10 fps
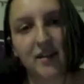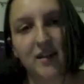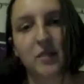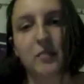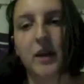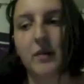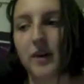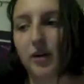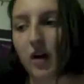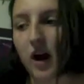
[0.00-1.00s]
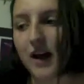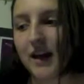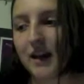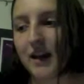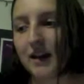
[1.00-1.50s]
The baby
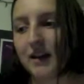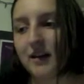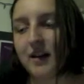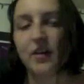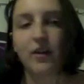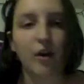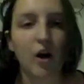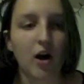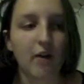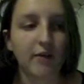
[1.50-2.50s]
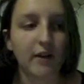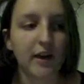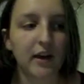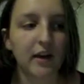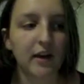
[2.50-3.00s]
crying, the
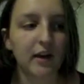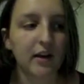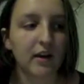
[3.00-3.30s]
coughing,